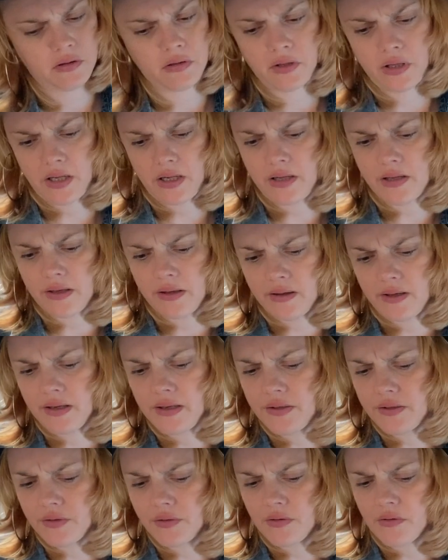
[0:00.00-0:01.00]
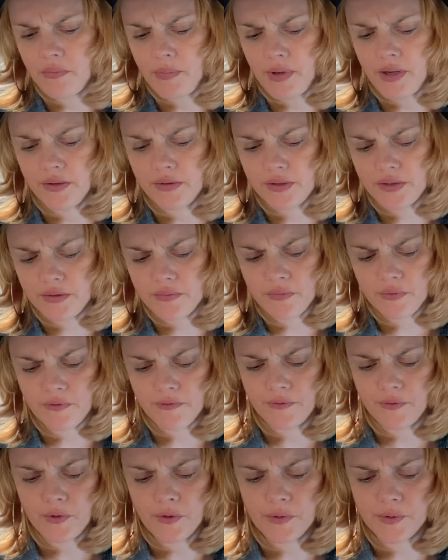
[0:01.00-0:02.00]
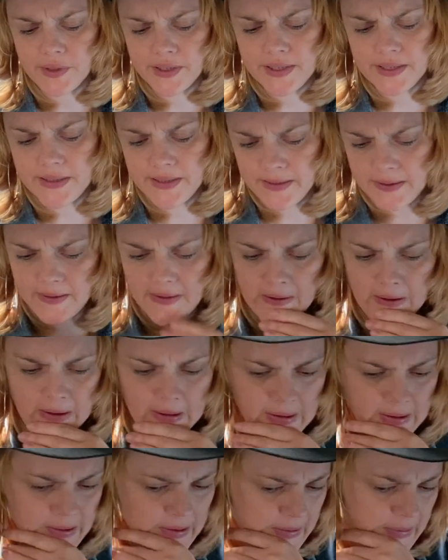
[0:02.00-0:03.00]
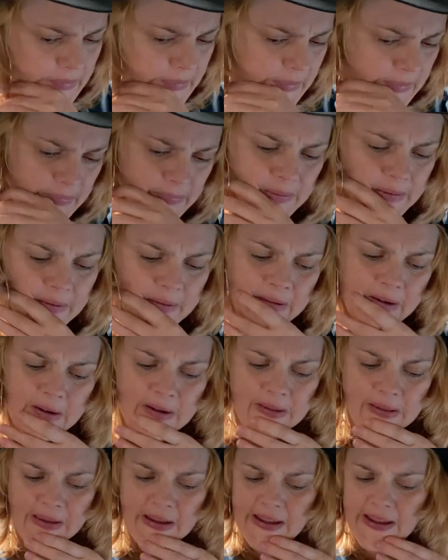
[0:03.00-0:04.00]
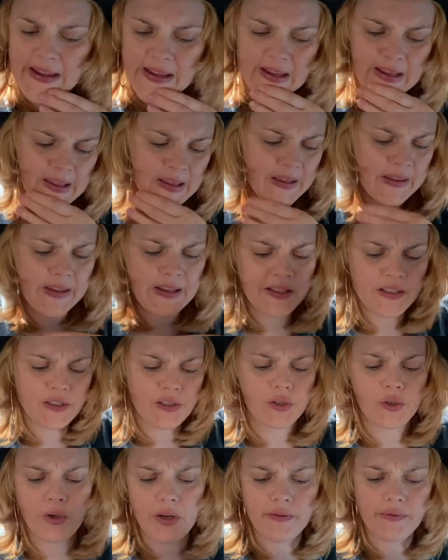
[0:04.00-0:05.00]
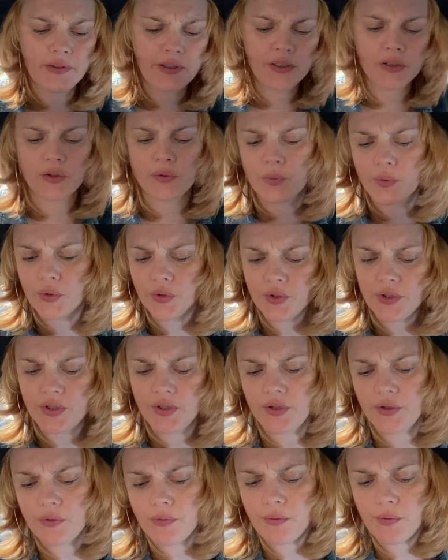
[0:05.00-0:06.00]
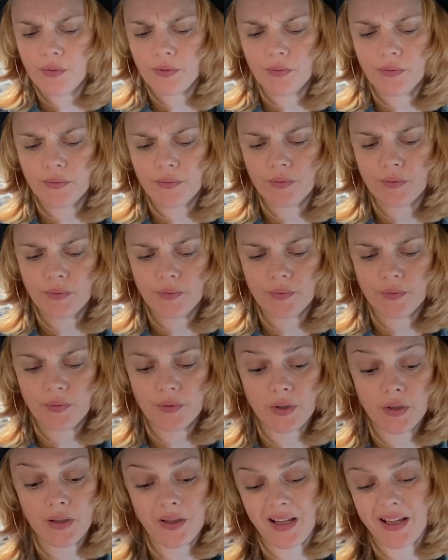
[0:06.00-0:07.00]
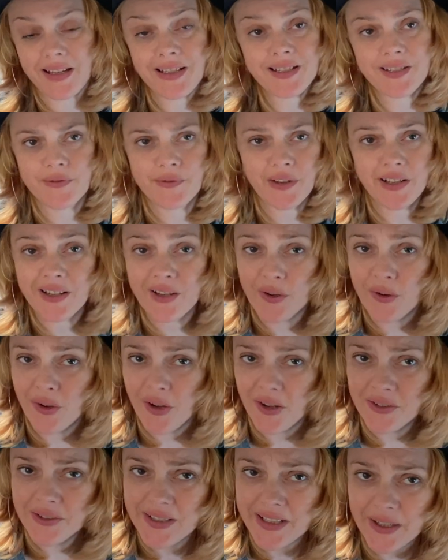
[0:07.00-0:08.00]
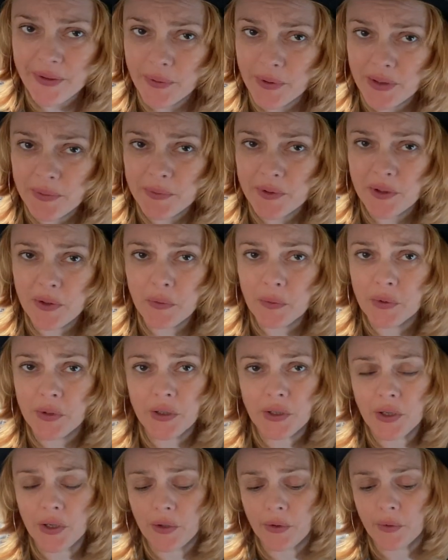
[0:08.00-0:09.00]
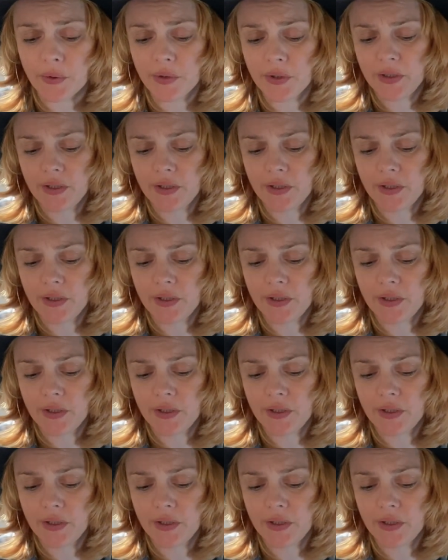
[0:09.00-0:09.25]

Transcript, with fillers: Yeah, things are about to move forwards. Um, are they are they traveling towards you? I guess you've had no contact with them, so you wouldn't know.